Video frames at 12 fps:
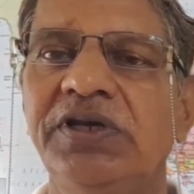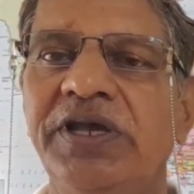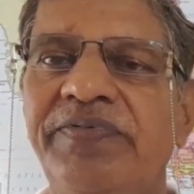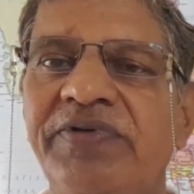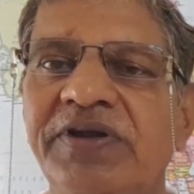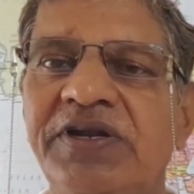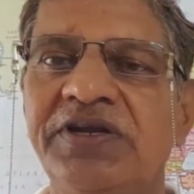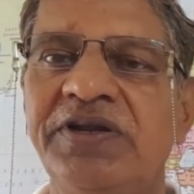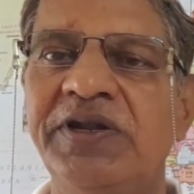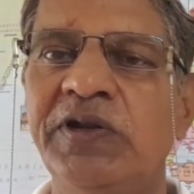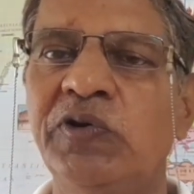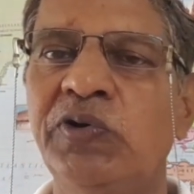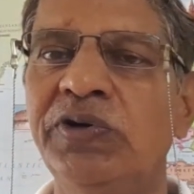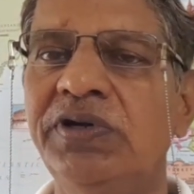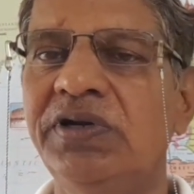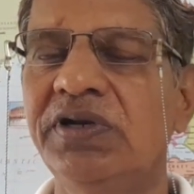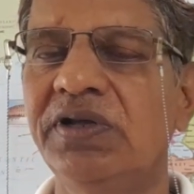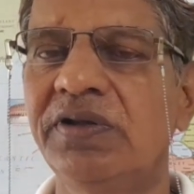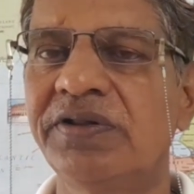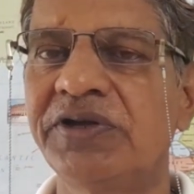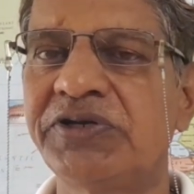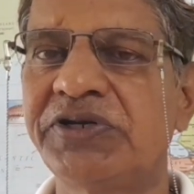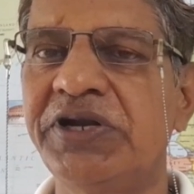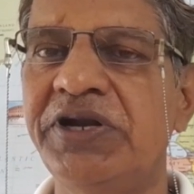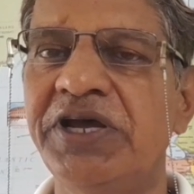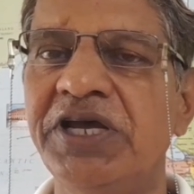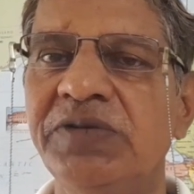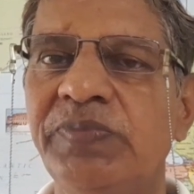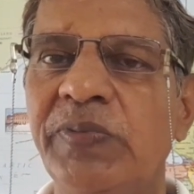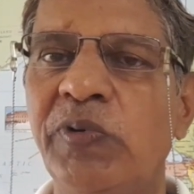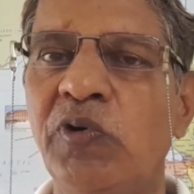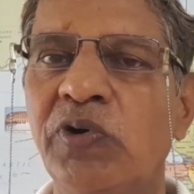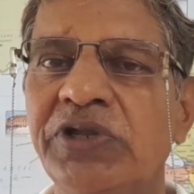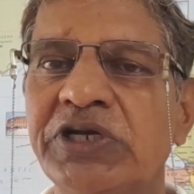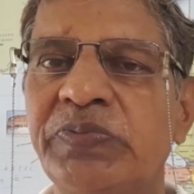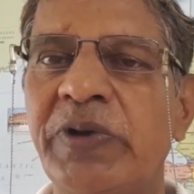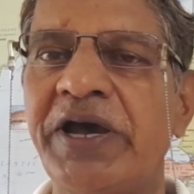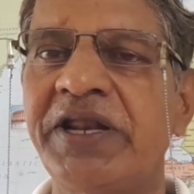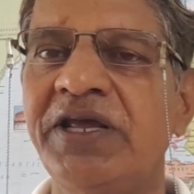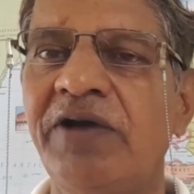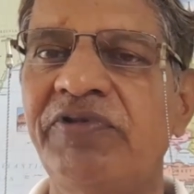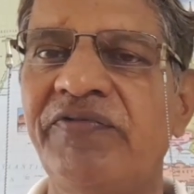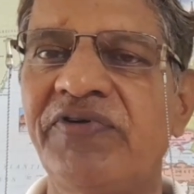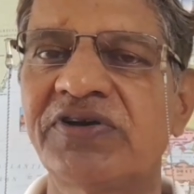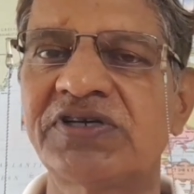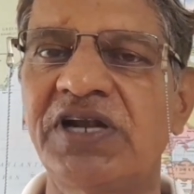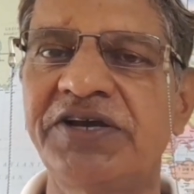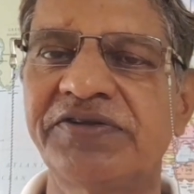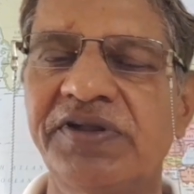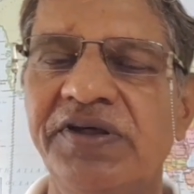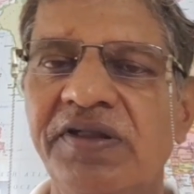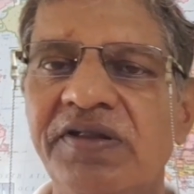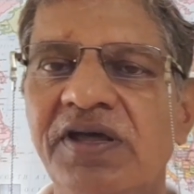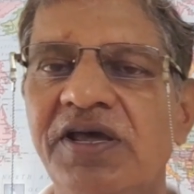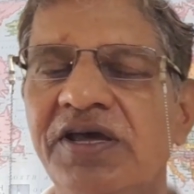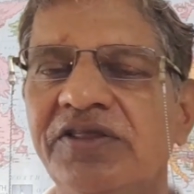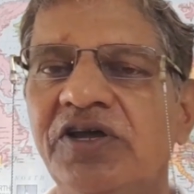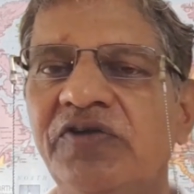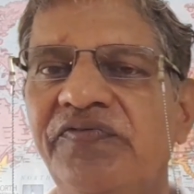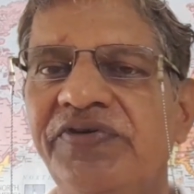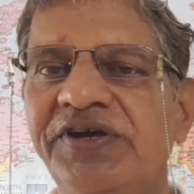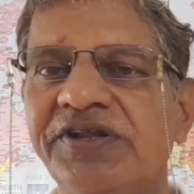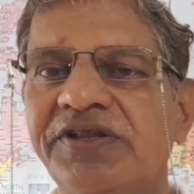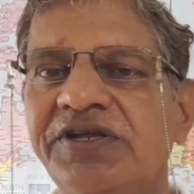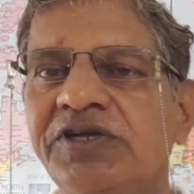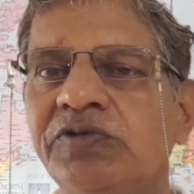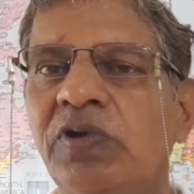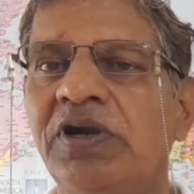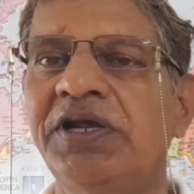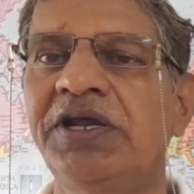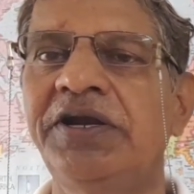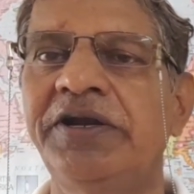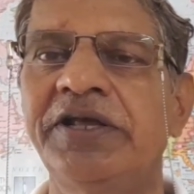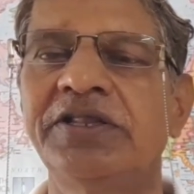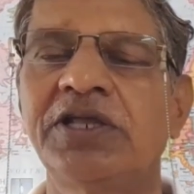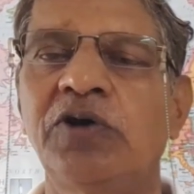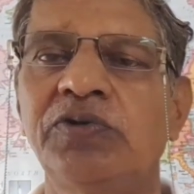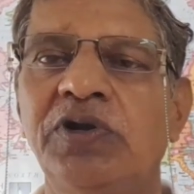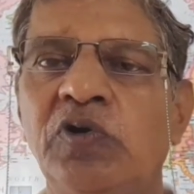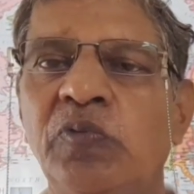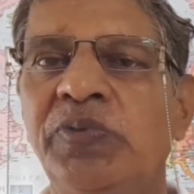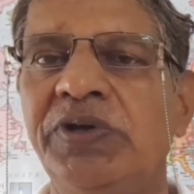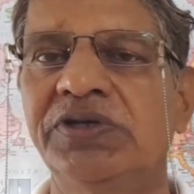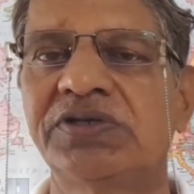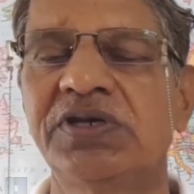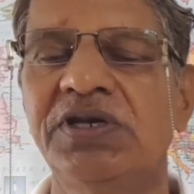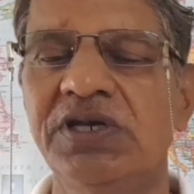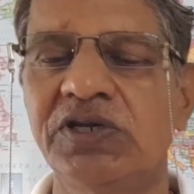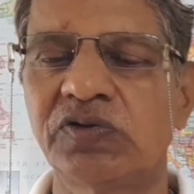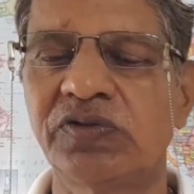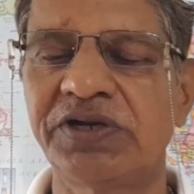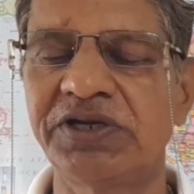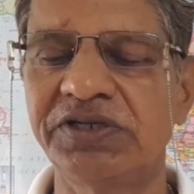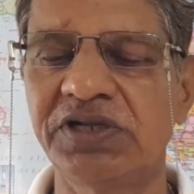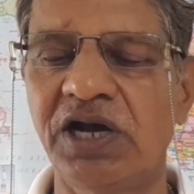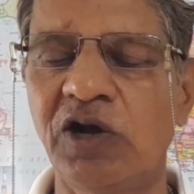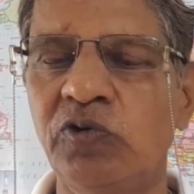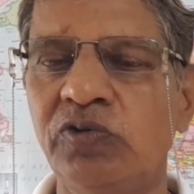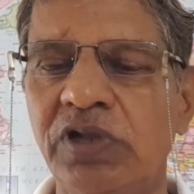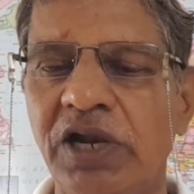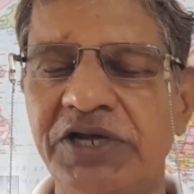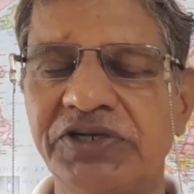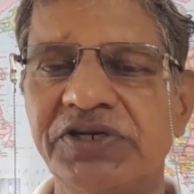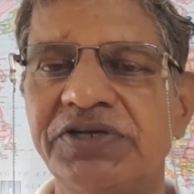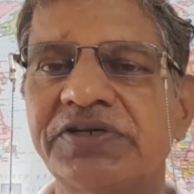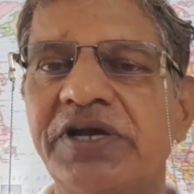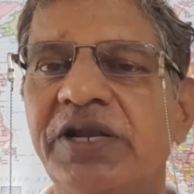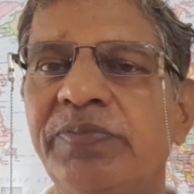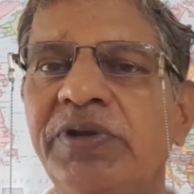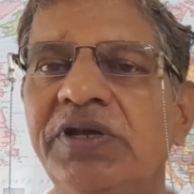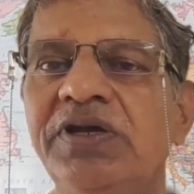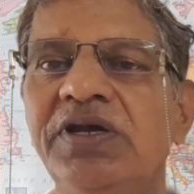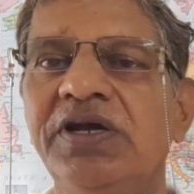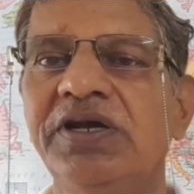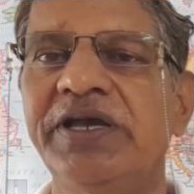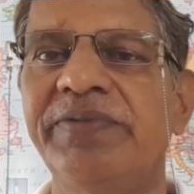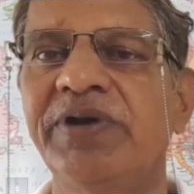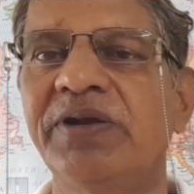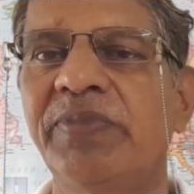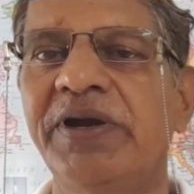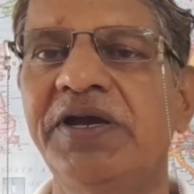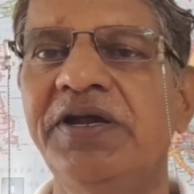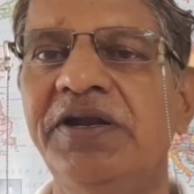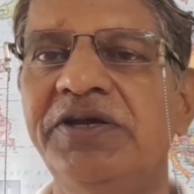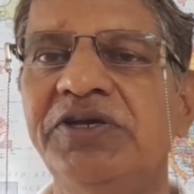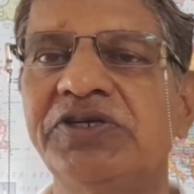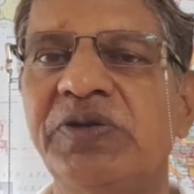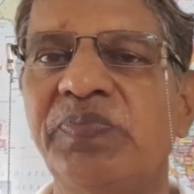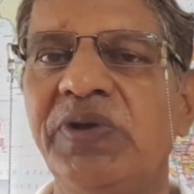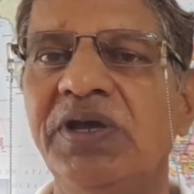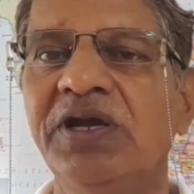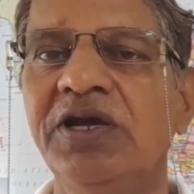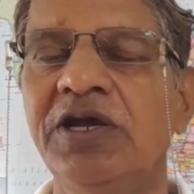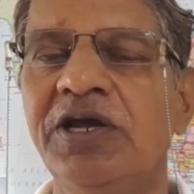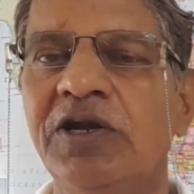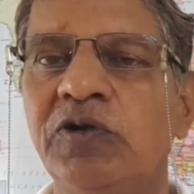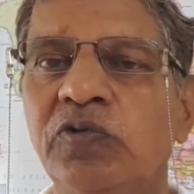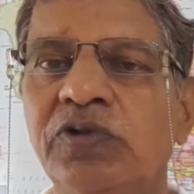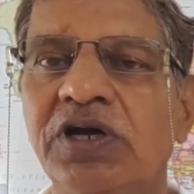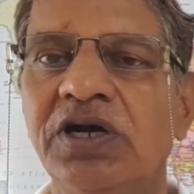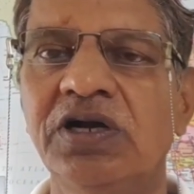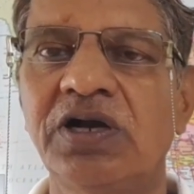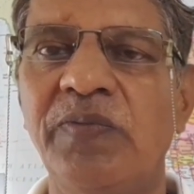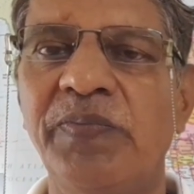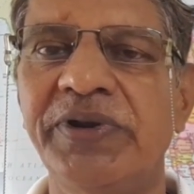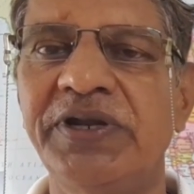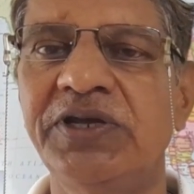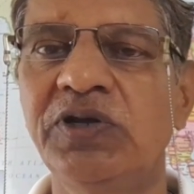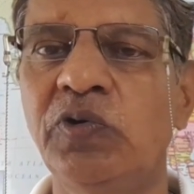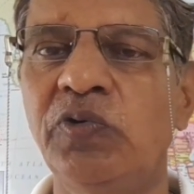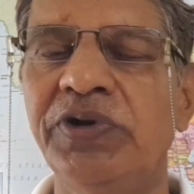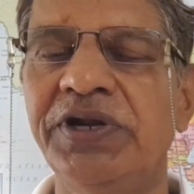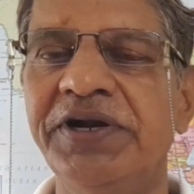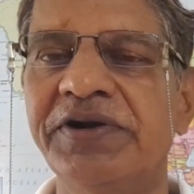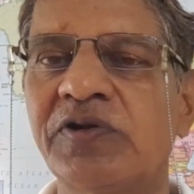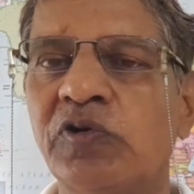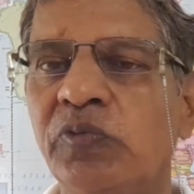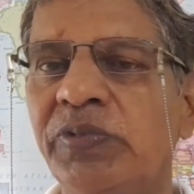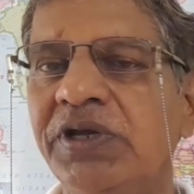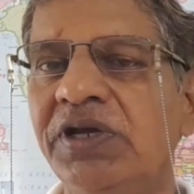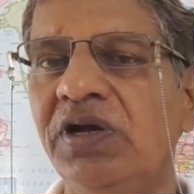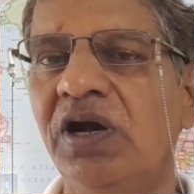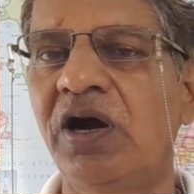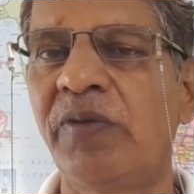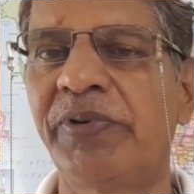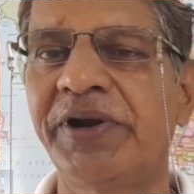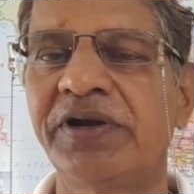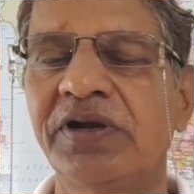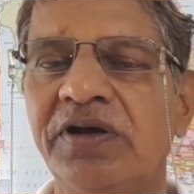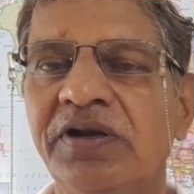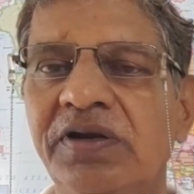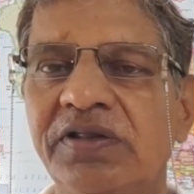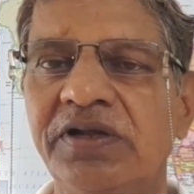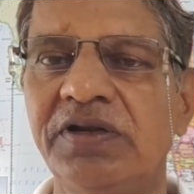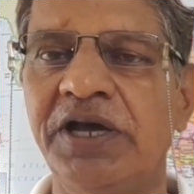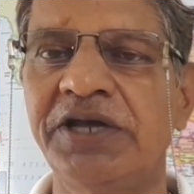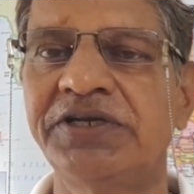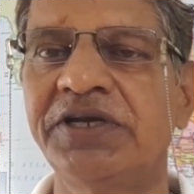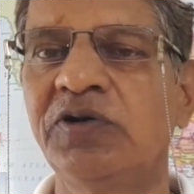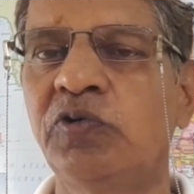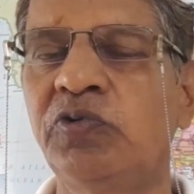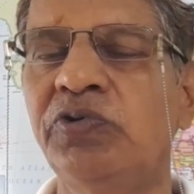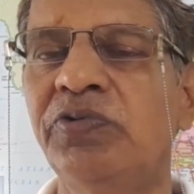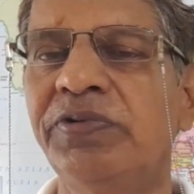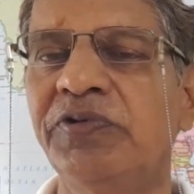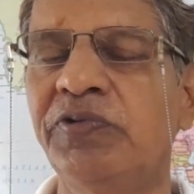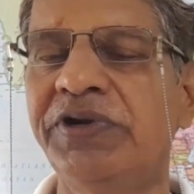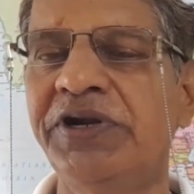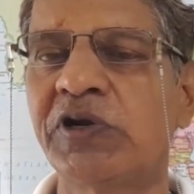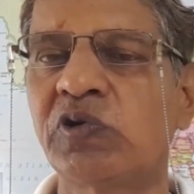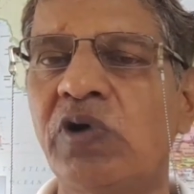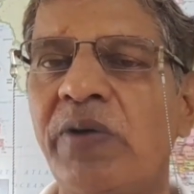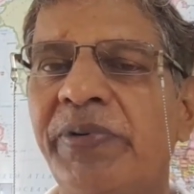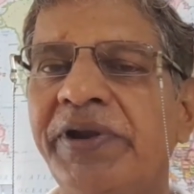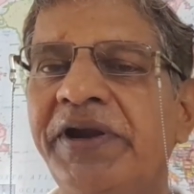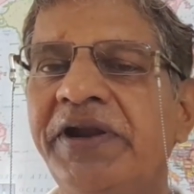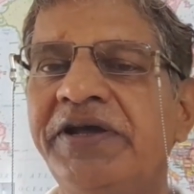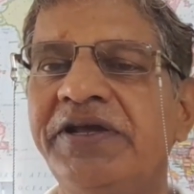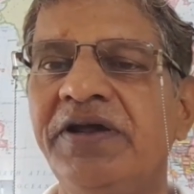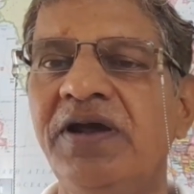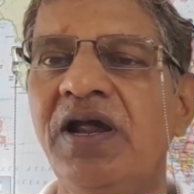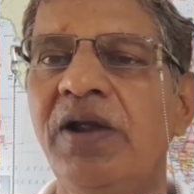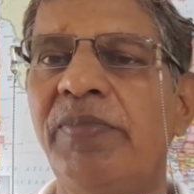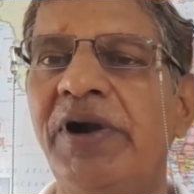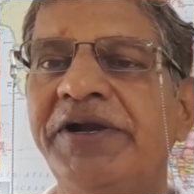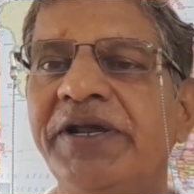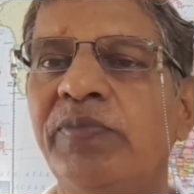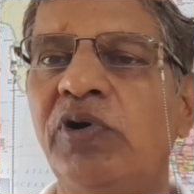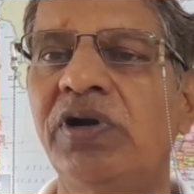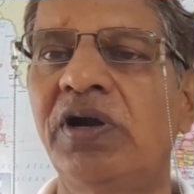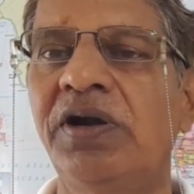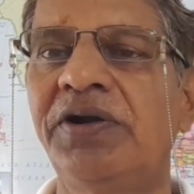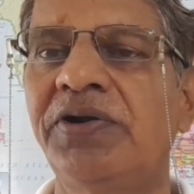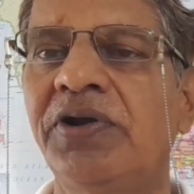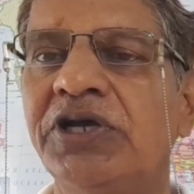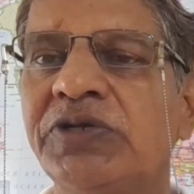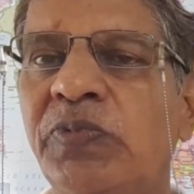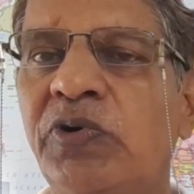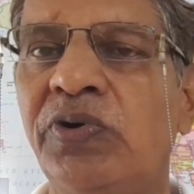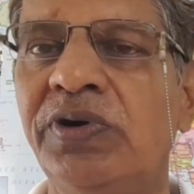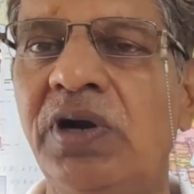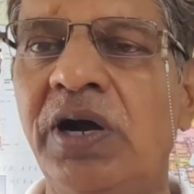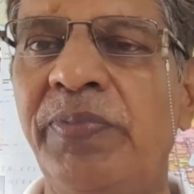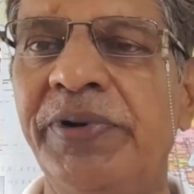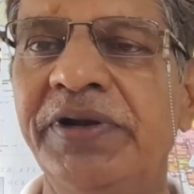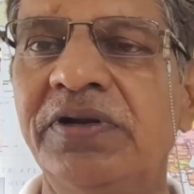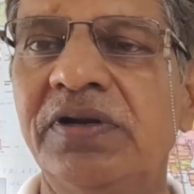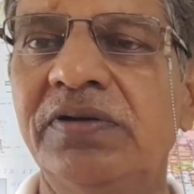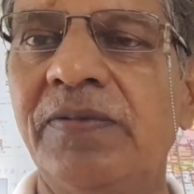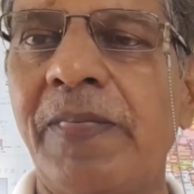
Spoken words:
If it is renewed 60 days before the expiry of the first license, then fees is only 10,000 rupees. So that is how the license can be given by DG Shipping to the company who needs to be operator as a who needs to operate as a multimodal transport operator.